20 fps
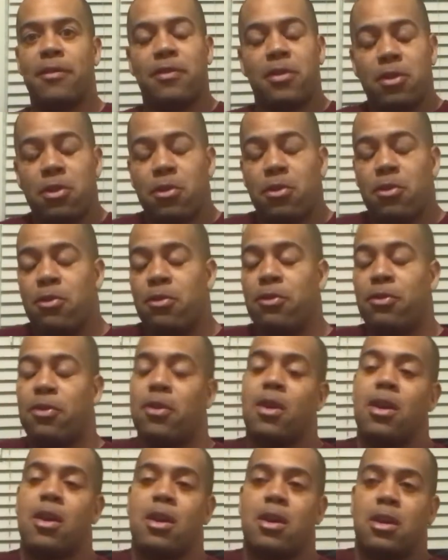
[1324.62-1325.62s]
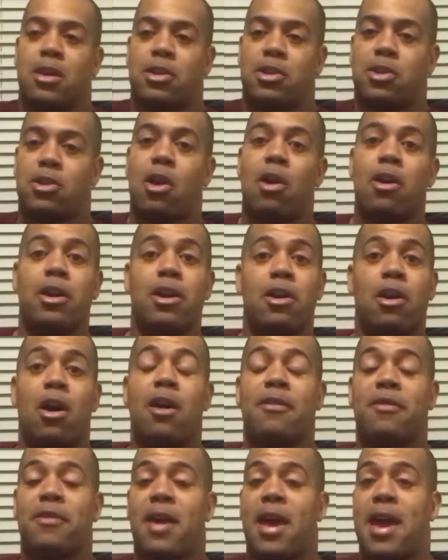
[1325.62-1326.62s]
if you've started
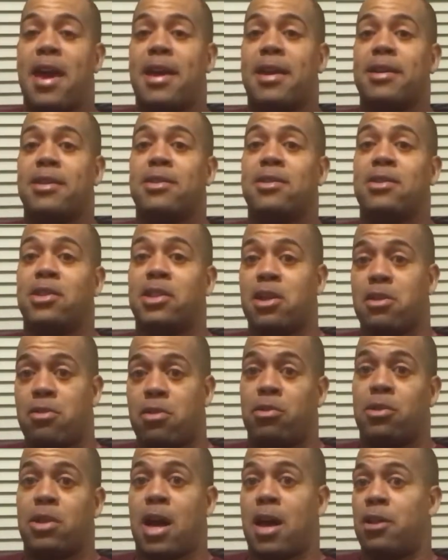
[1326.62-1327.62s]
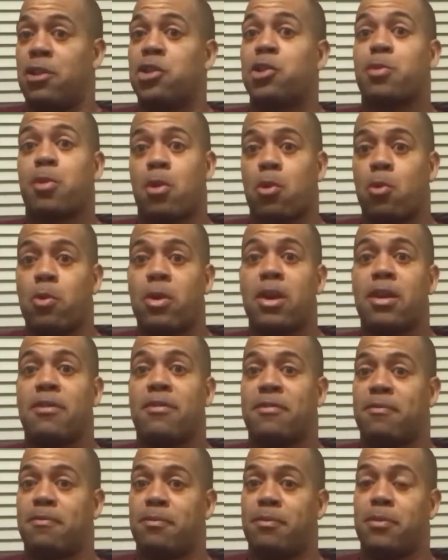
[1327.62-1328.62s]
off at $0 per week,
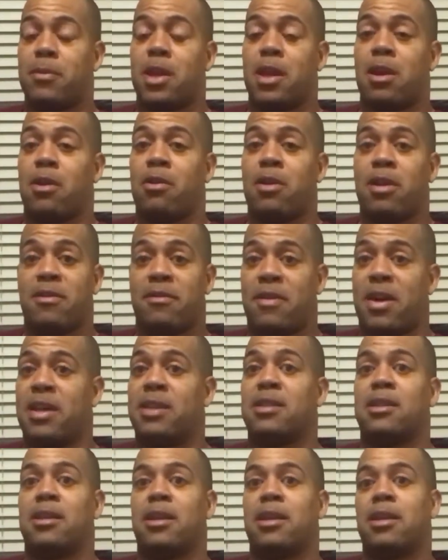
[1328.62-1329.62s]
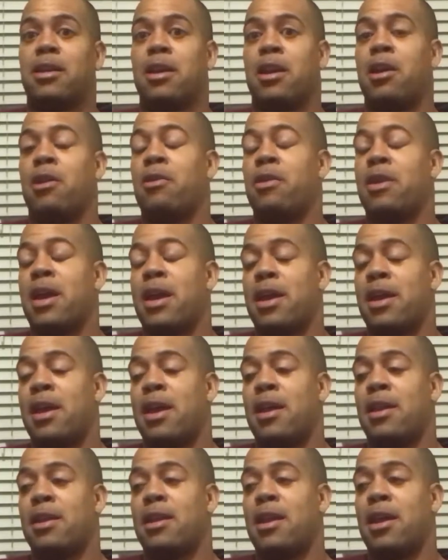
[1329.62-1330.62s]
investing,
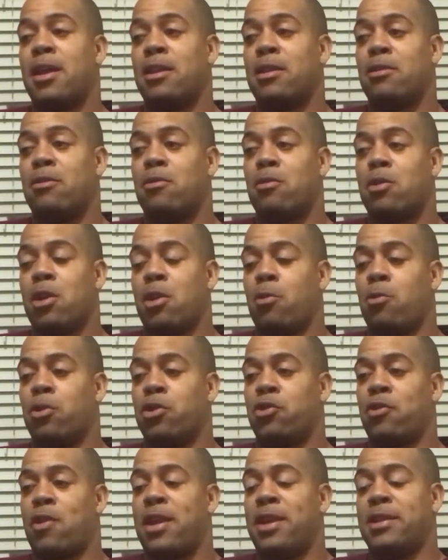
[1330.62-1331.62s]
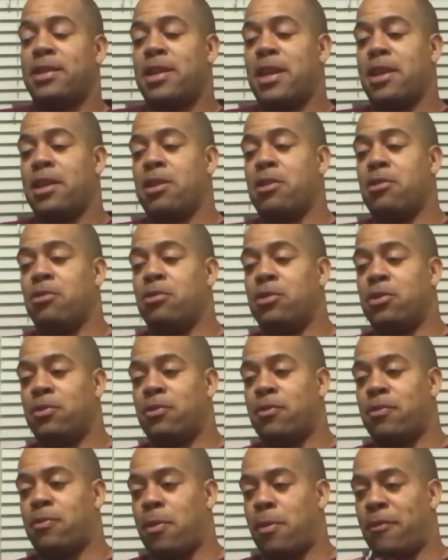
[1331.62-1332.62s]
and we're trying to take you
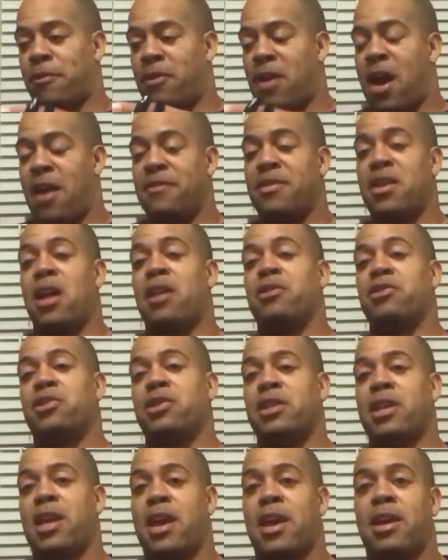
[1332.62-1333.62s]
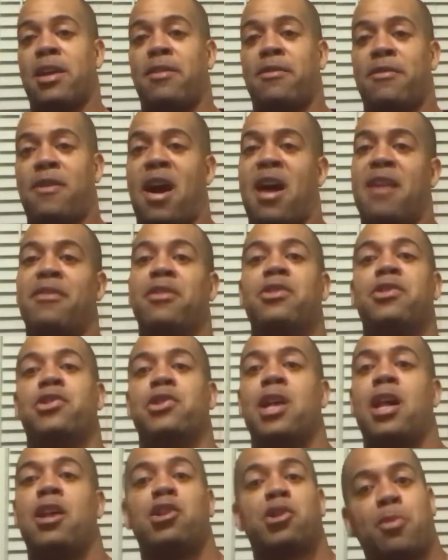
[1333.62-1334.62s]
from $5 a day to
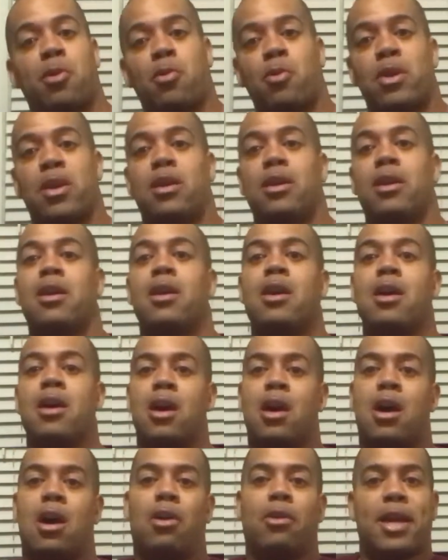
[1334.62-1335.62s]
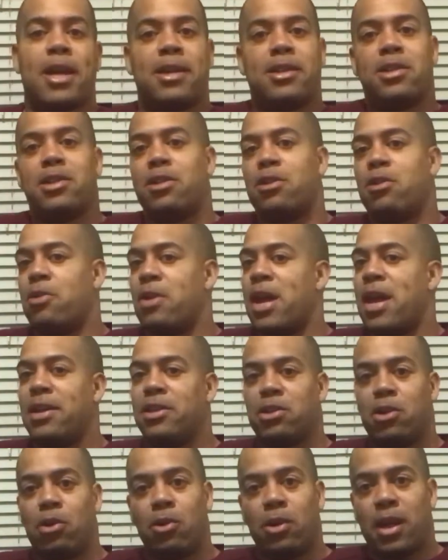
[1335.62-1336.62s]
$500 per week. Okay, so
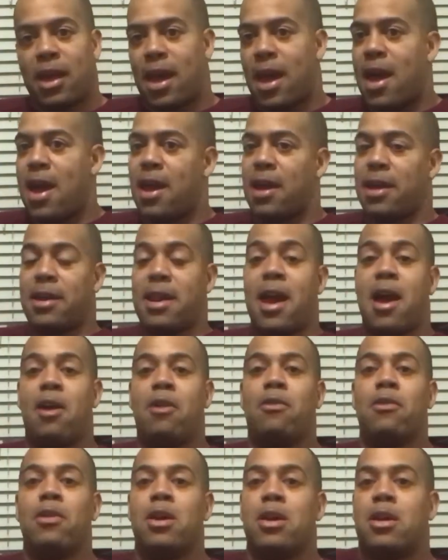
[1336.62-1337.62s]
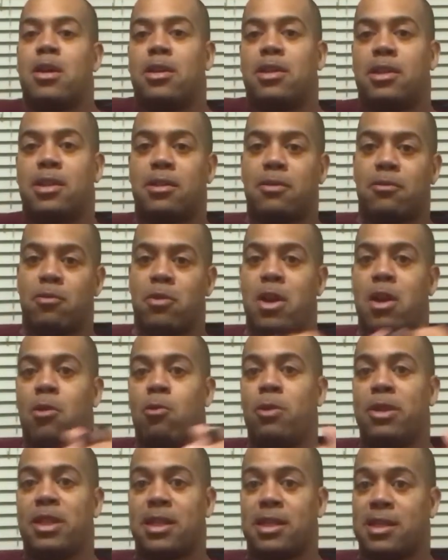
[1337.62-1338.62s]
it's okay. Now,
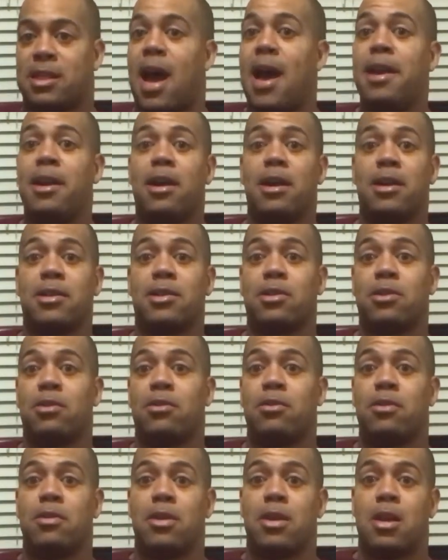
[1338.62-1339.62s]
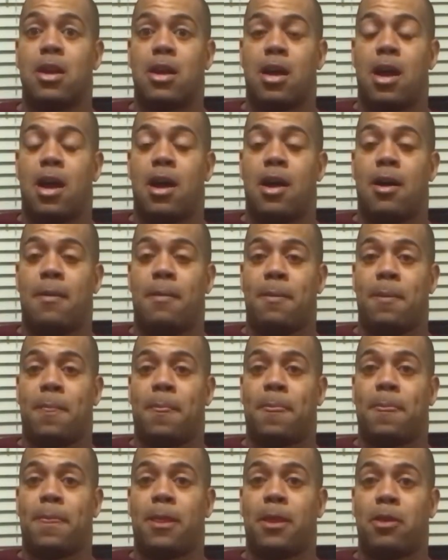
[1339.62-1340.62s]
with the side hustle,
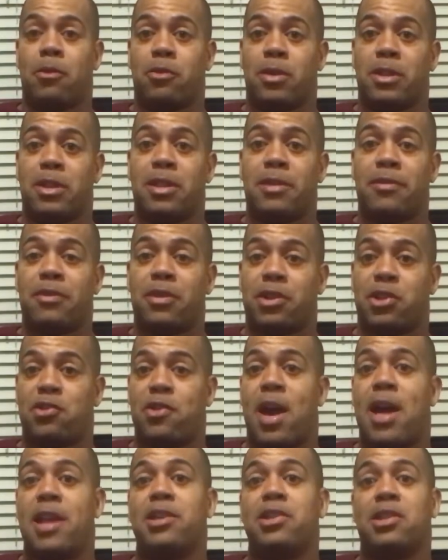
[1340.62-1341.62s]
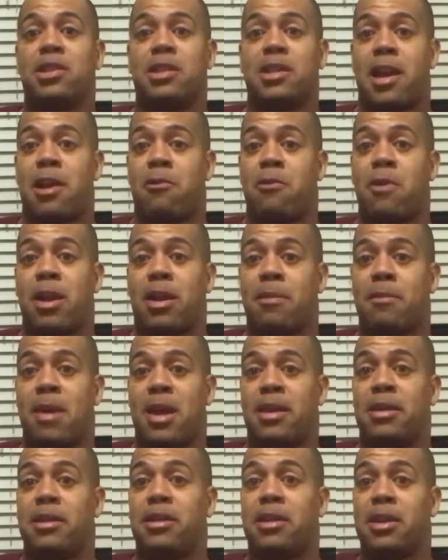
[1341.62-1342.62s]
the different strategies that I
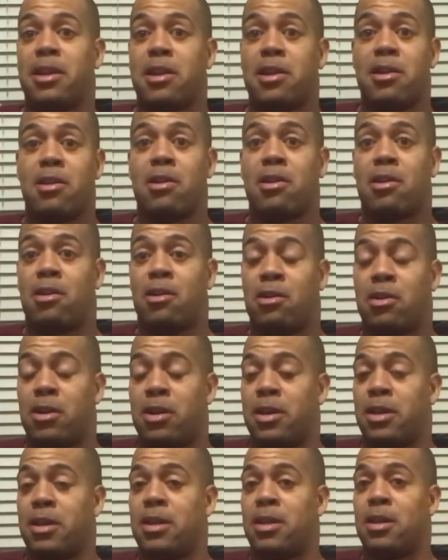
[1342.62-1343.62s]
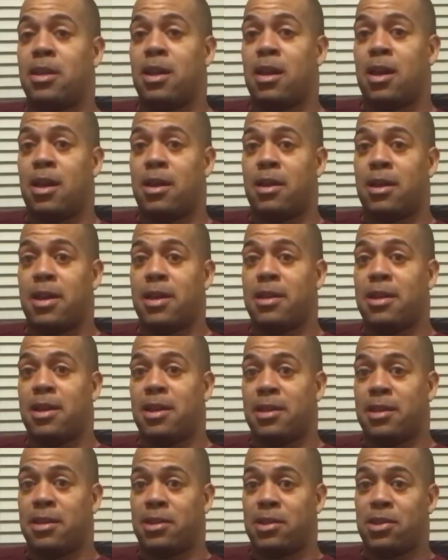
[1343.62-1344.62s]
recommend here on
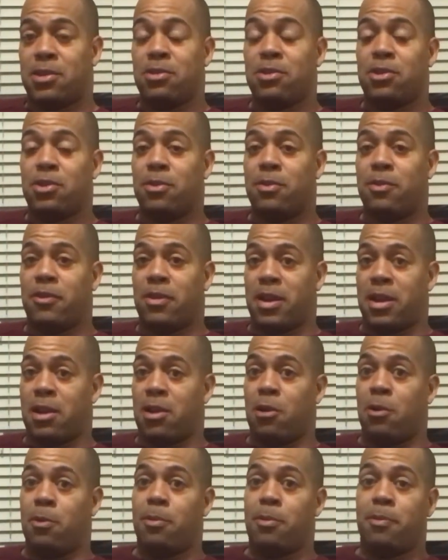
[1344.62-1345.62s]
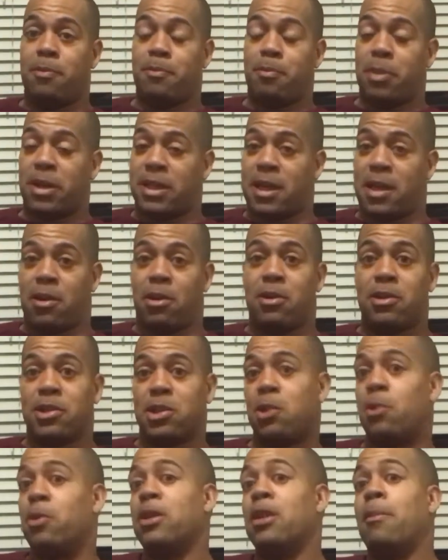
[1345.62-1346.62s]
in this YouTube video, but then
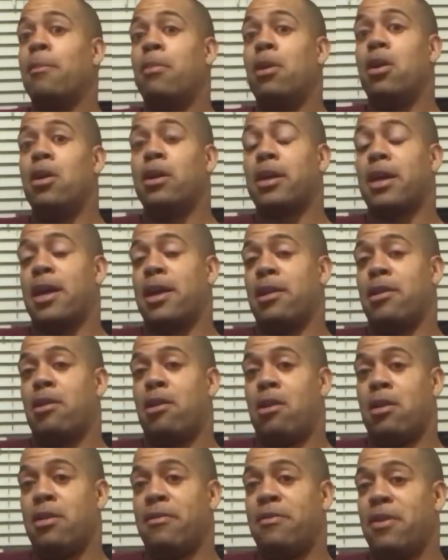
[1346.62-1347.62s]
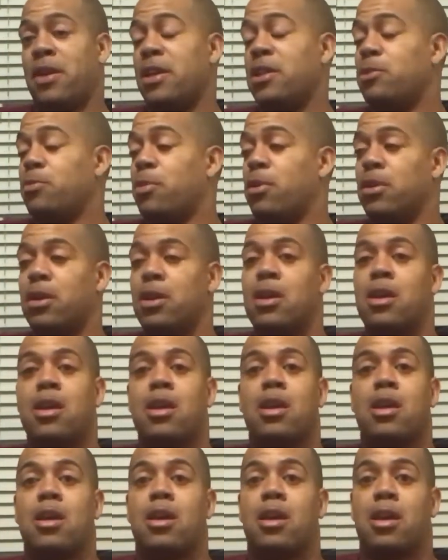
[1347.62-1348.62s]
also in the book and on Facebook,
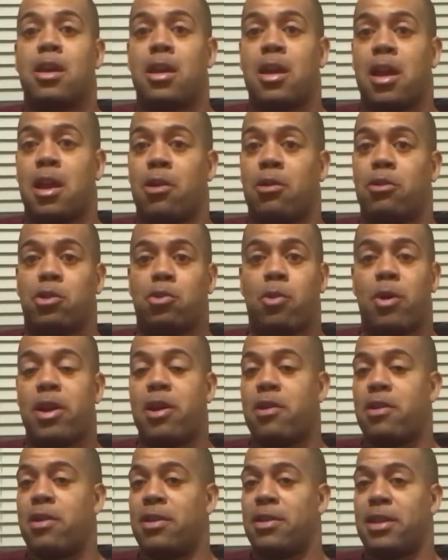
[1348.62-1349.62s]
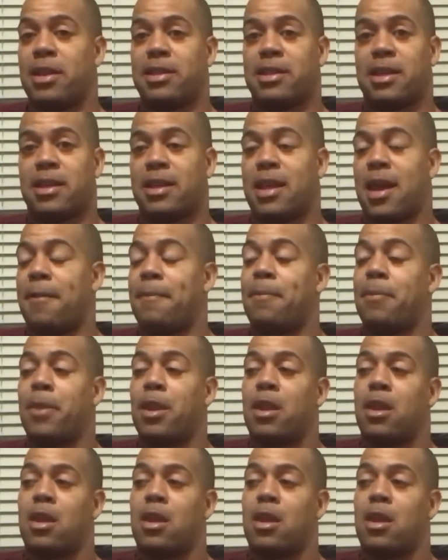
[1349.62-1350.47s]
on Twitter and things like that.